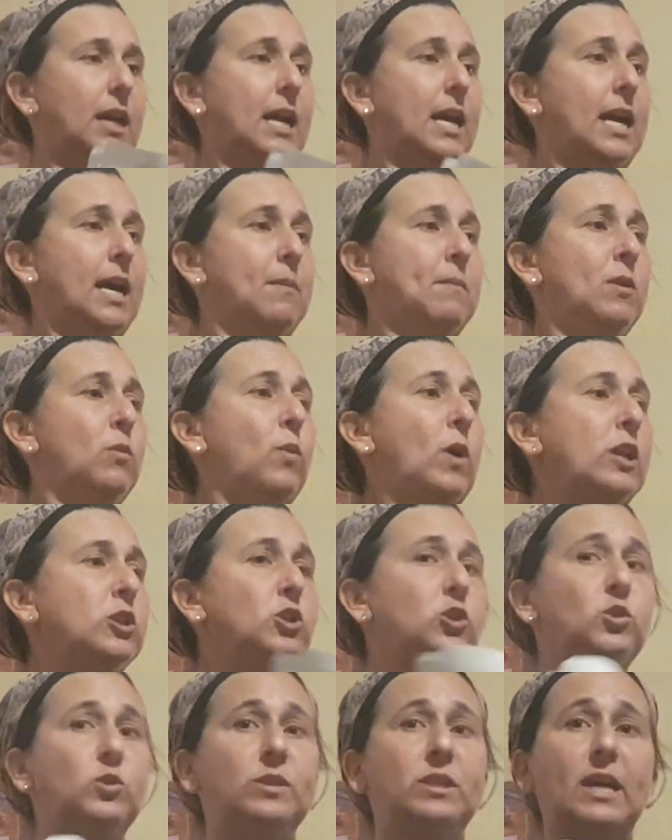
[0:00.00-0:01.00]
And while
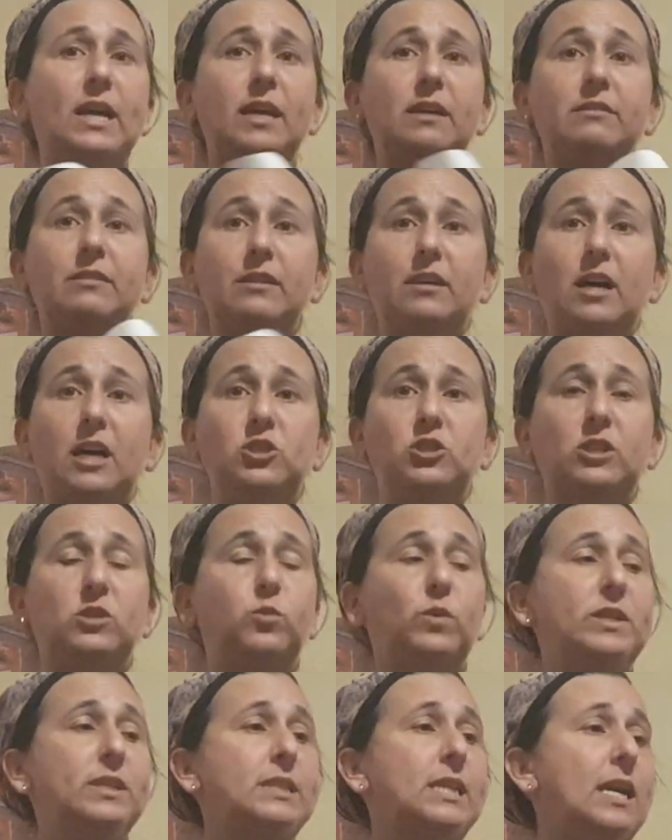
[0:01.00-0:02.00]
you're doing that, I just
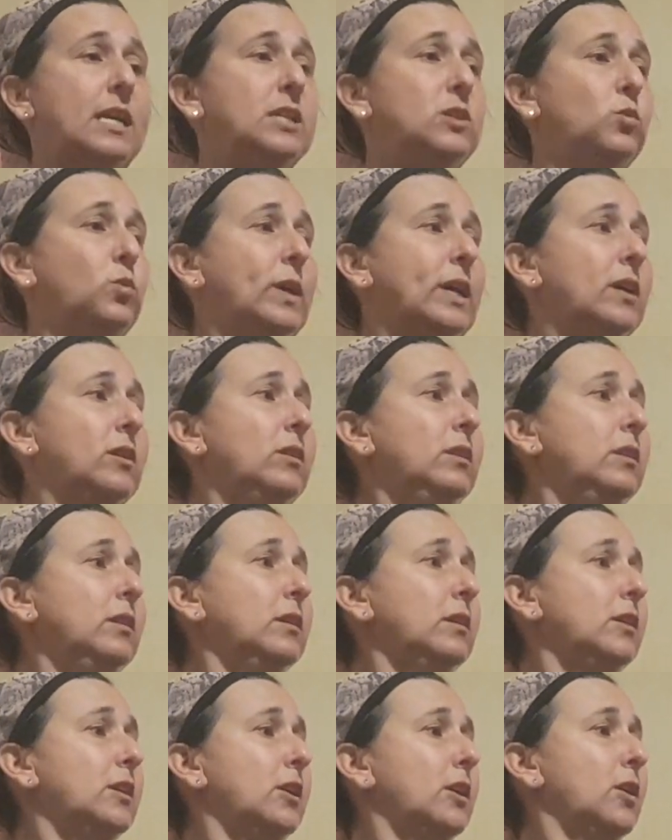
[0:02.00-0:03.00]
want to say as well,
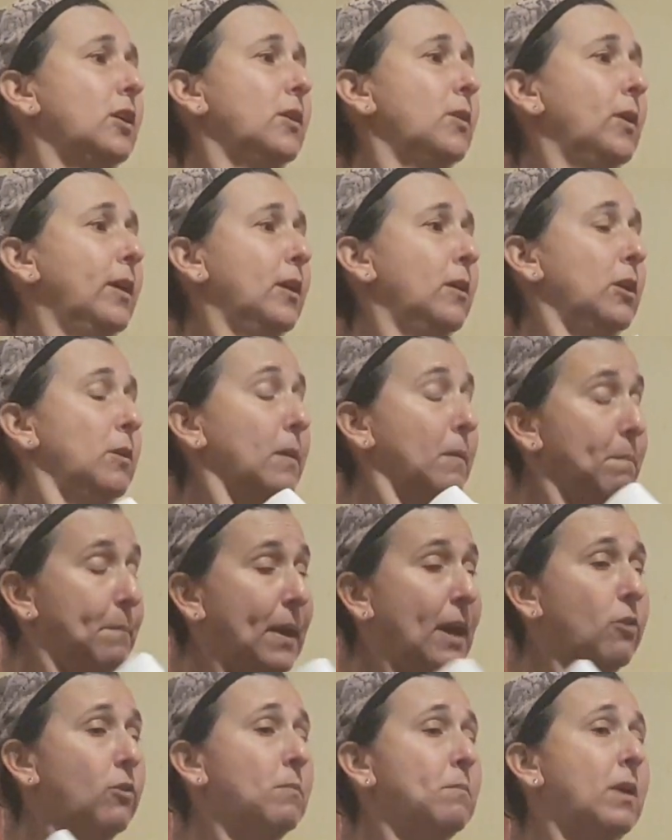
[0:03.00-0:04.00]

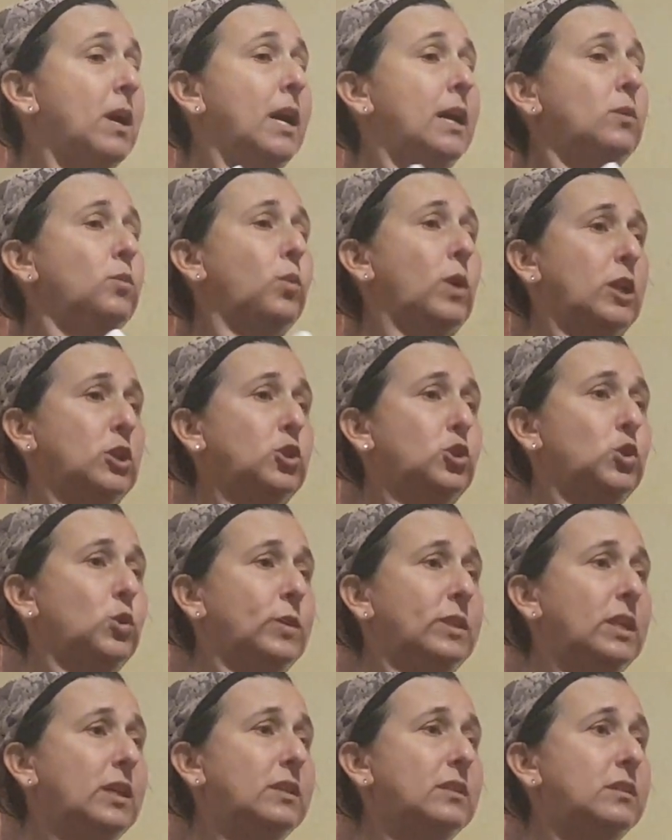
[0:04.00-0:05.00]
bear in mind while you're
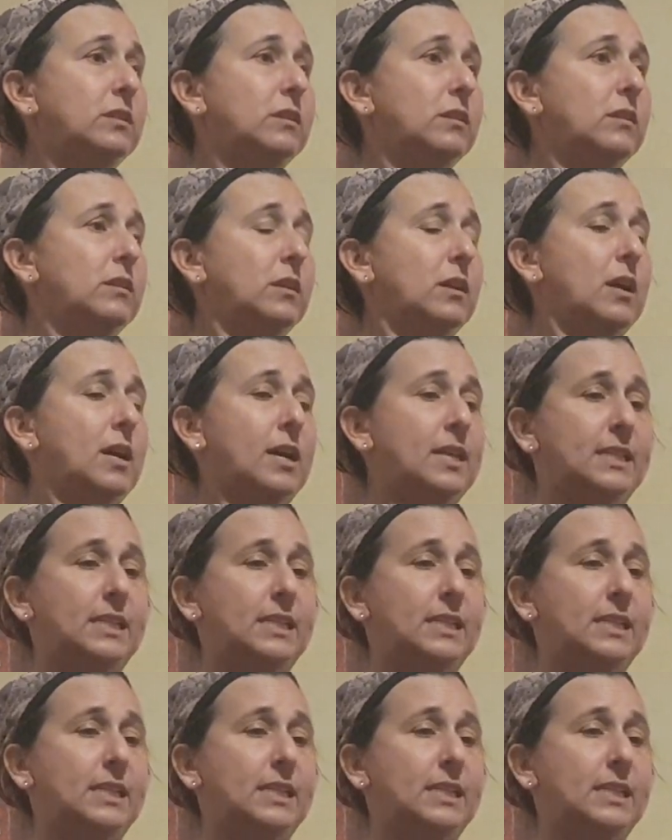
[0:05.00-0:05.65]
doing this, I